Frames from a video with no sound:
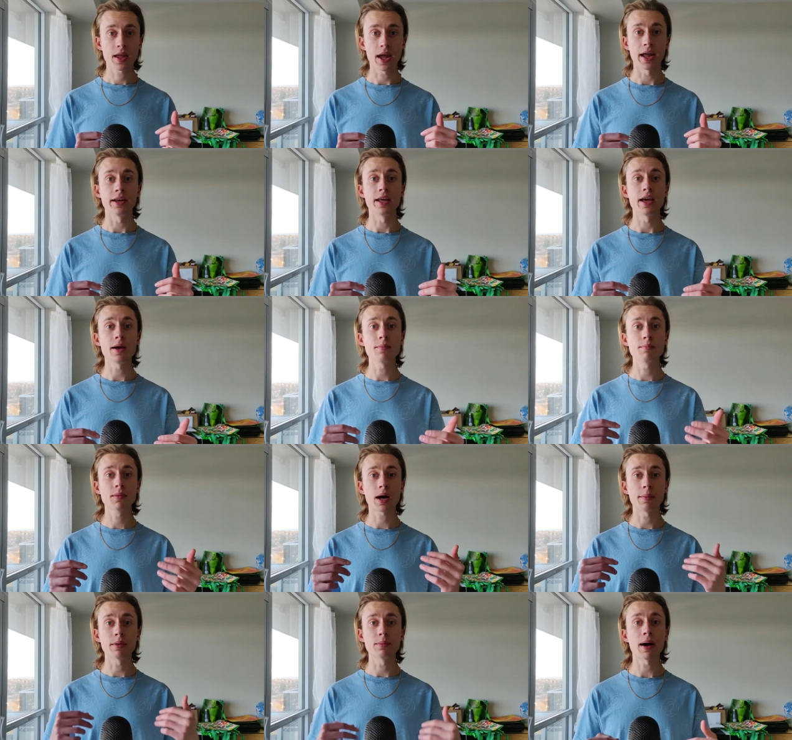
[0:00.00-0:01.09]
And him
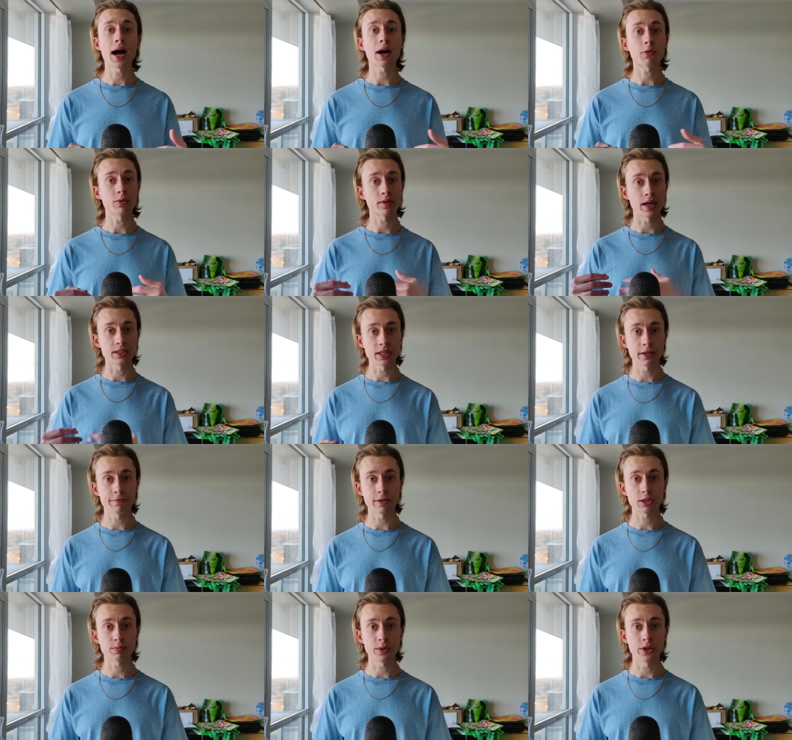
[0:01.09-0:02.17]
coming back with that life
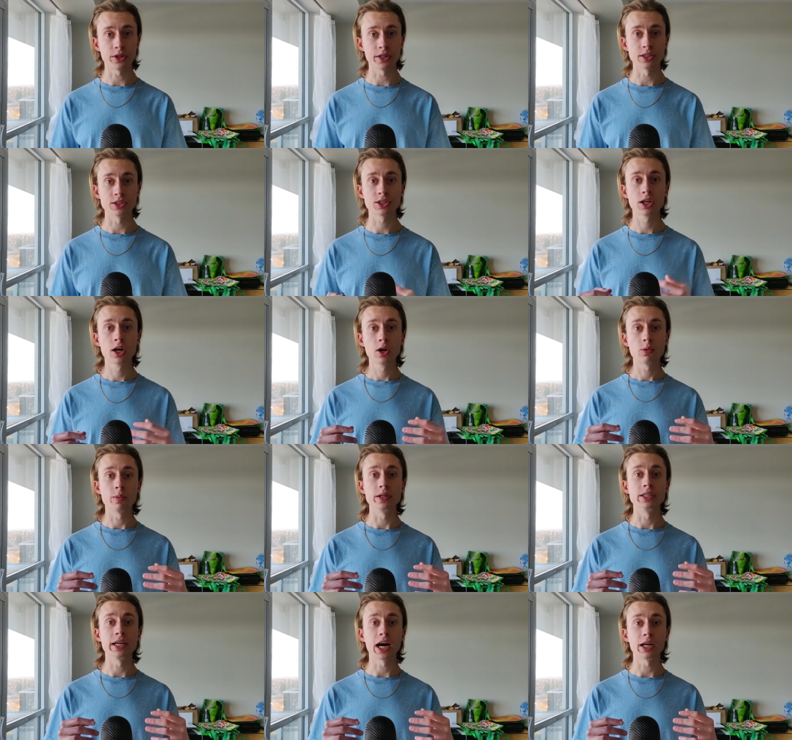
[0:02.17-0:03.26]
experience
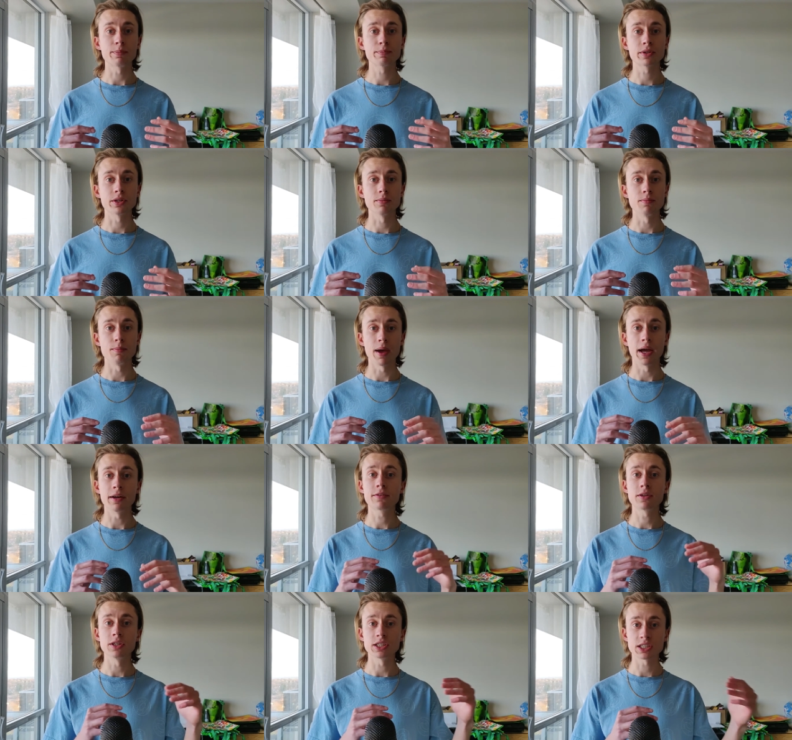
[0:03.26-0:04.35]
really helped him
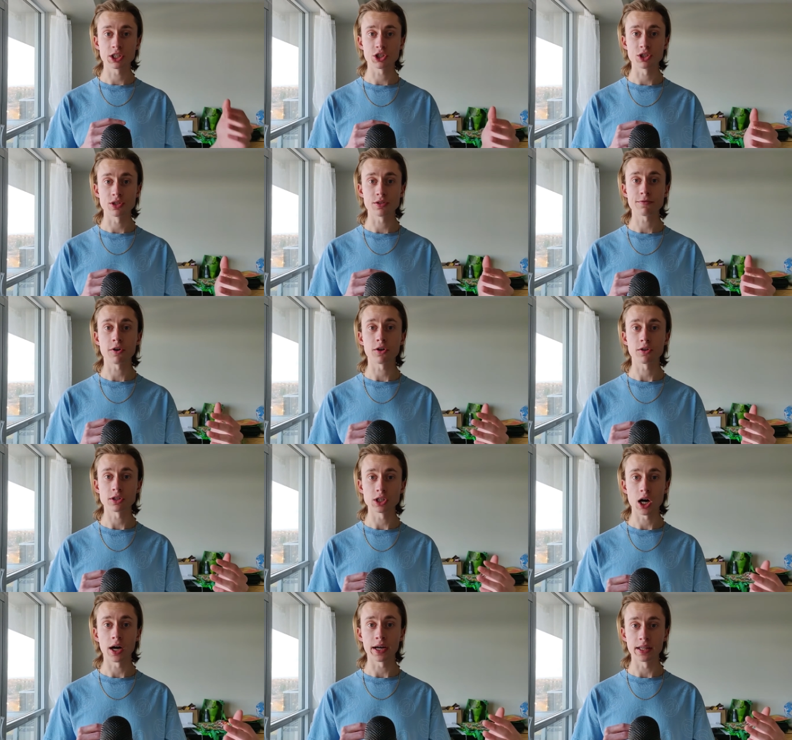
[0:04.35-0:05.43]
make decisions further
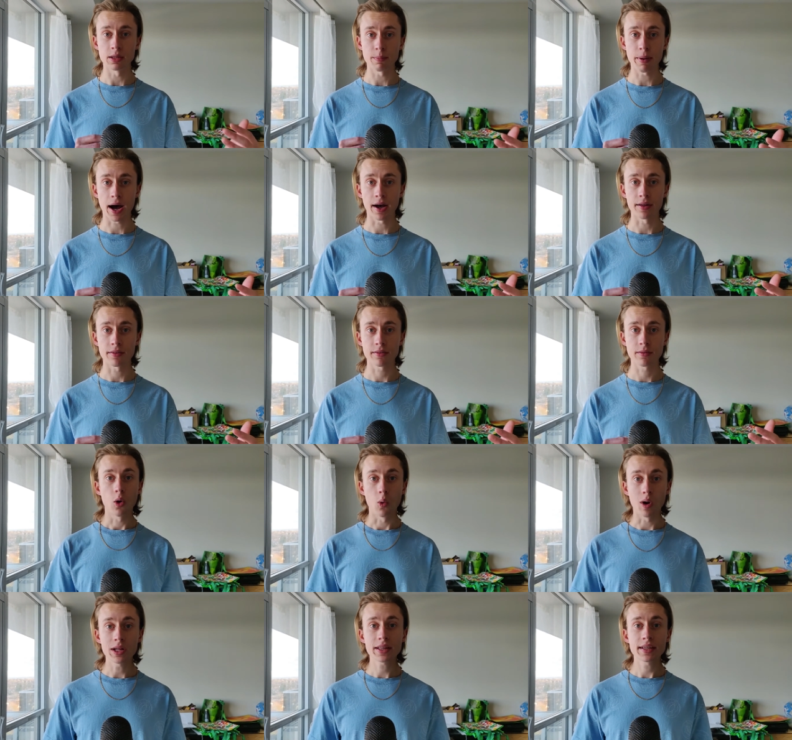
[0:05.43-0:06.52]
along in the path.
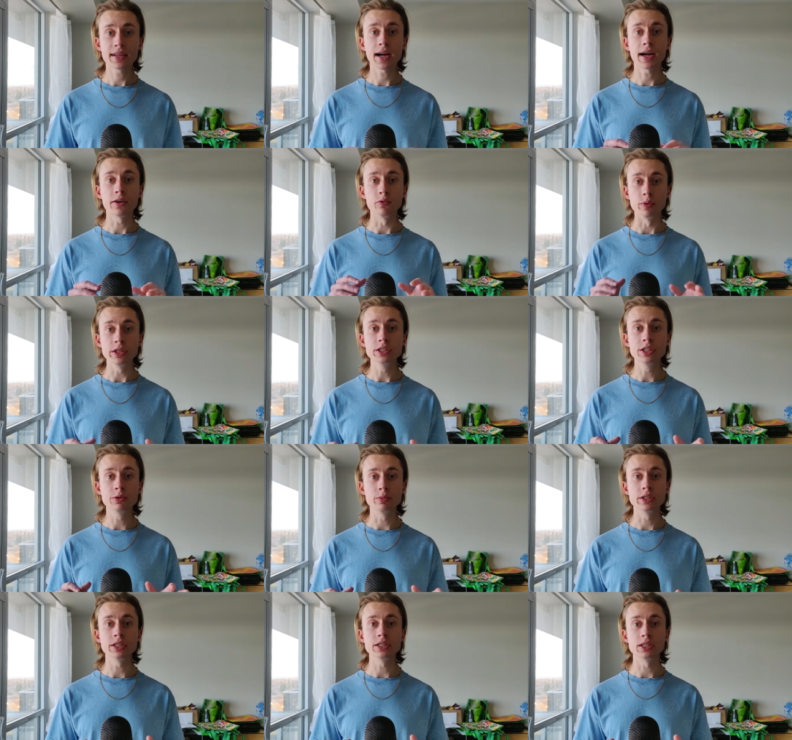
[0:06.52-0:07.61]
One thing I really,
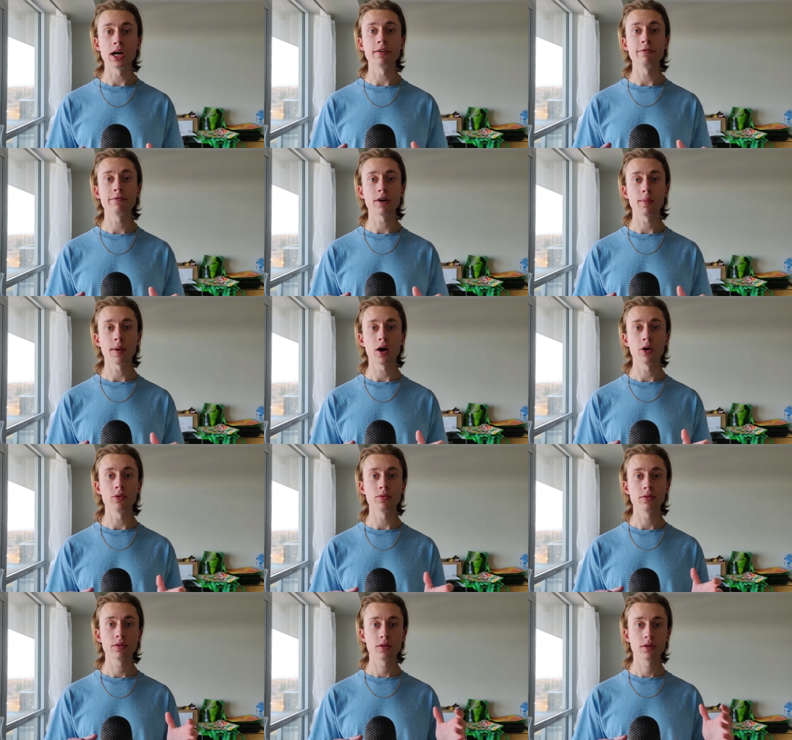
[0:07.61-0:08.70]
really love about
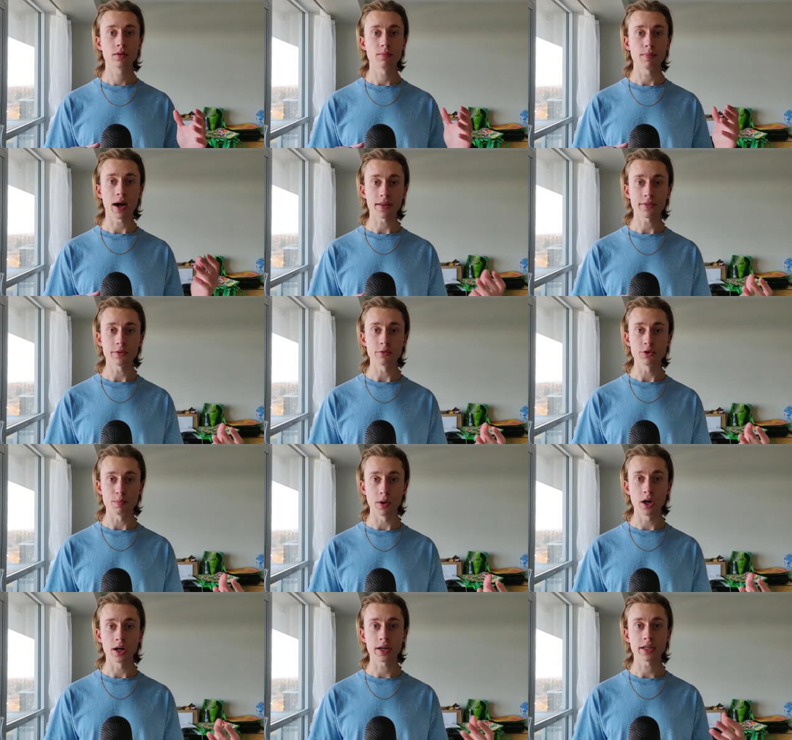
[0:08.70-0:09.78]
Matthew's
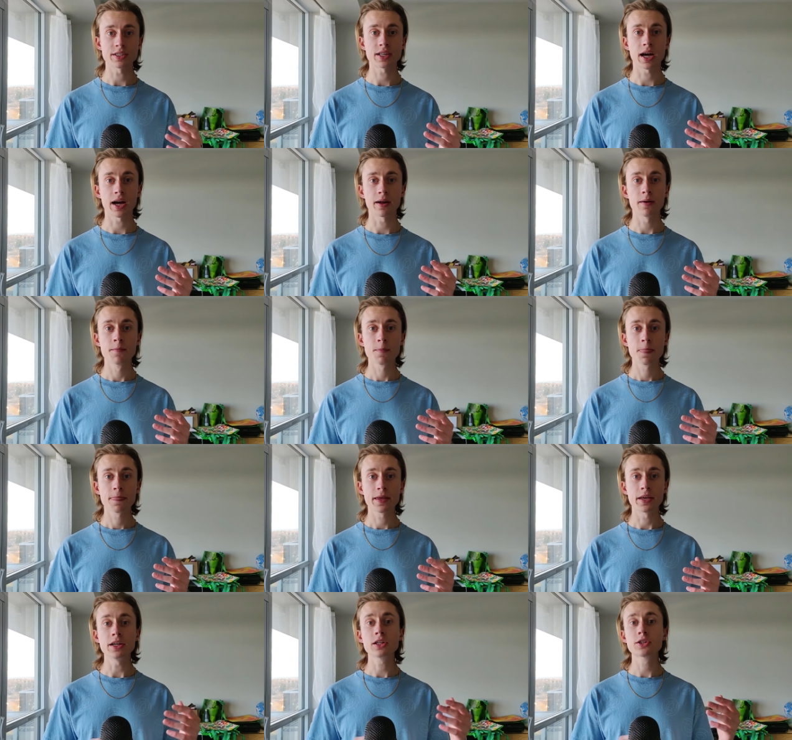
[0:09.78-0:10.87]
book is that
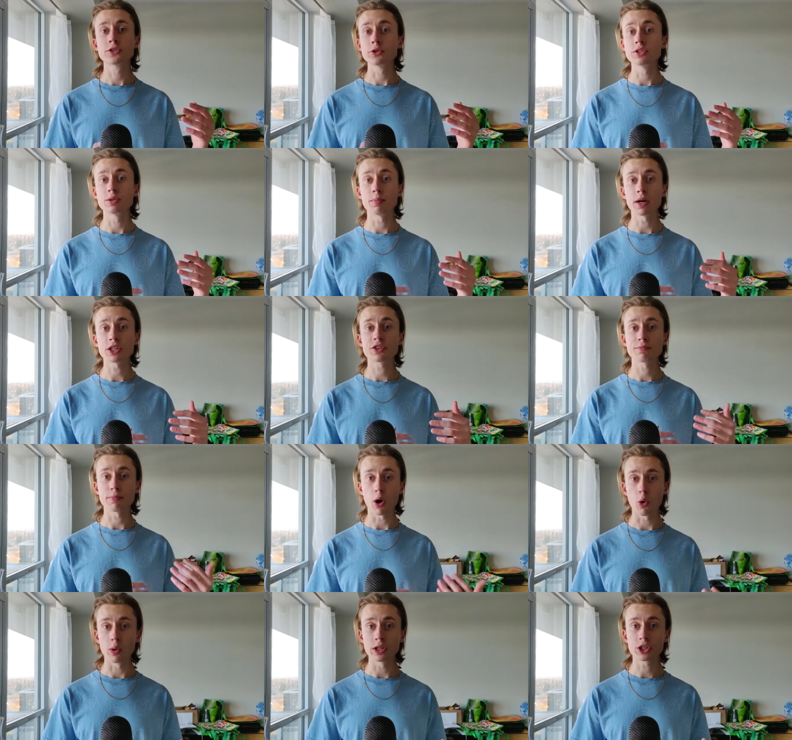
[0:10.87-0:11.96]
he includes a bunch of
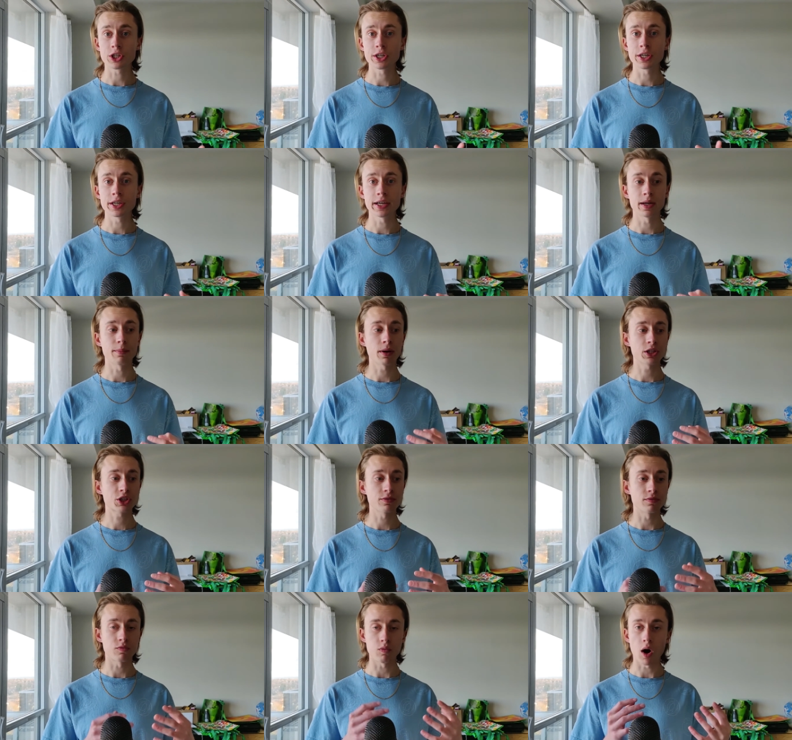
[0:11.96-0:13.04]
poetry and a bunch
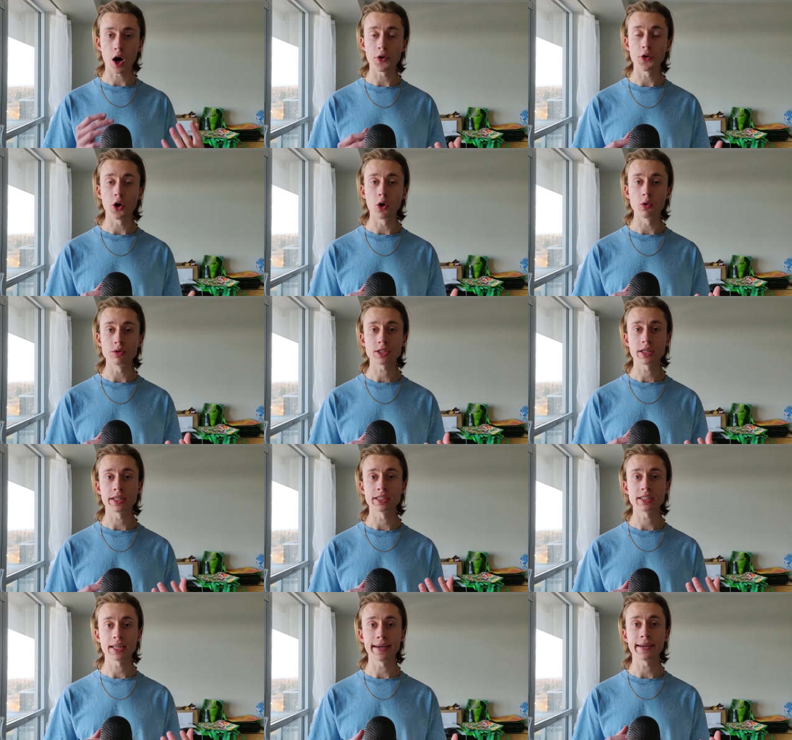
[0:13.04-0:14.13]
of raw notes that
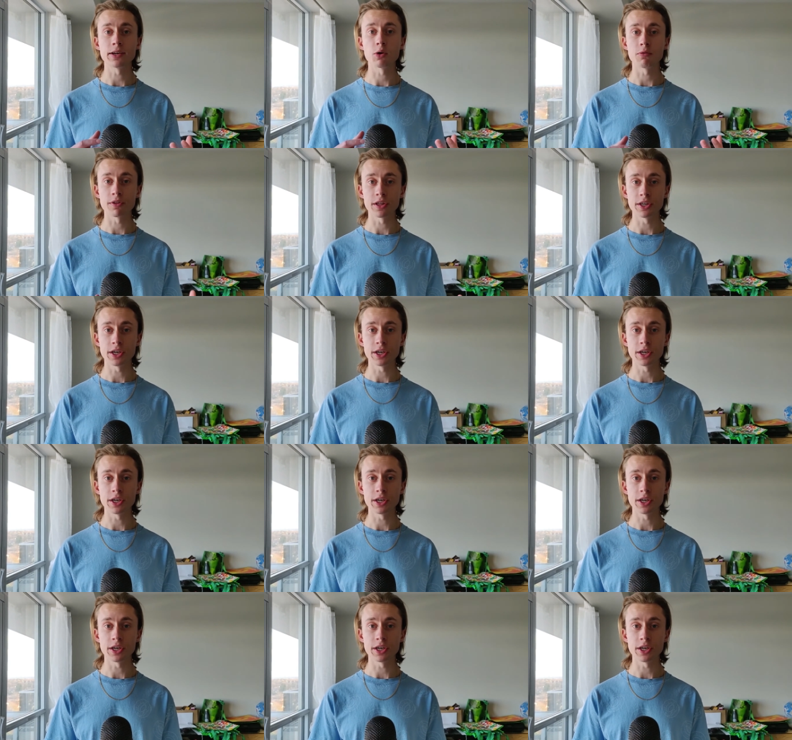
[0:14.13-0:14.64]
he's taken over the